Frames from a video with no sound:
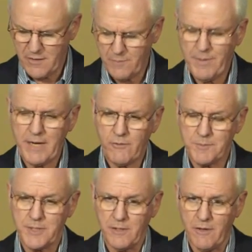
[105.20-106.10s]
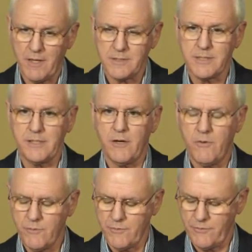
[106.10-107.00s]
Under bankruptcy laws, the
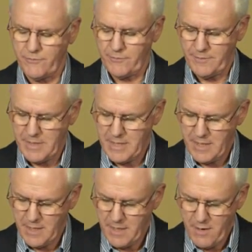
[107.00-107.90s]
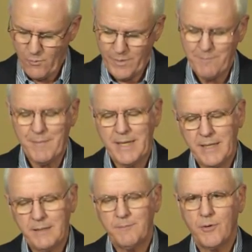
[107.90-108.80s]
owners
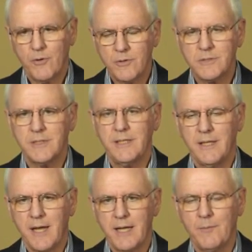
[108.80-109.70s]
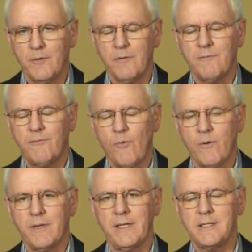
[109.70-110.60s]
remain personally liable
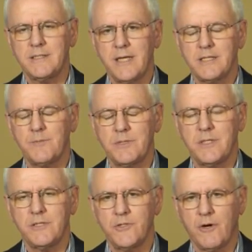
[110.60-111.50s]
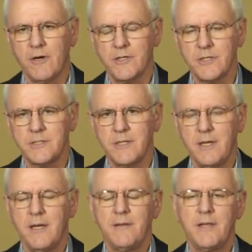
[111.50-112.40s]
for the assessments and
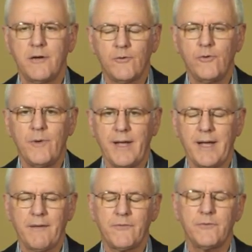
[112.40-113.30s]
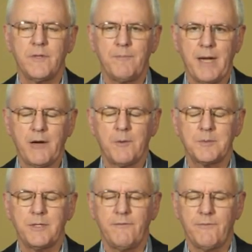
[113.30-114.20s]
charges that accrue after the
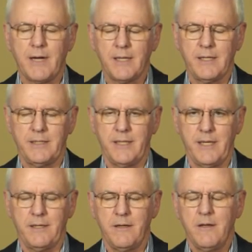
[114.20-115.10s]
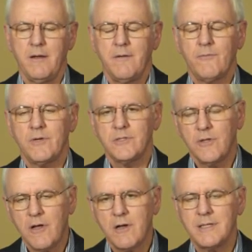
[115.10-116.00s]
bankruptcy filing date for
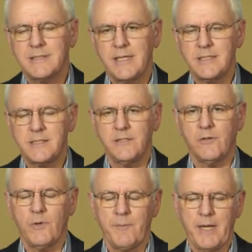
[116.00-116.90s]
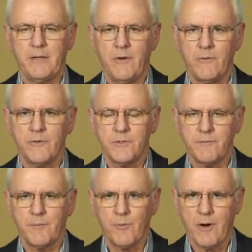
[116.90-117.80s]
as long as they still remain
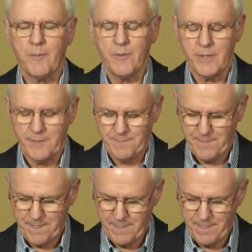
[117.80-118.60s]
owners of the property,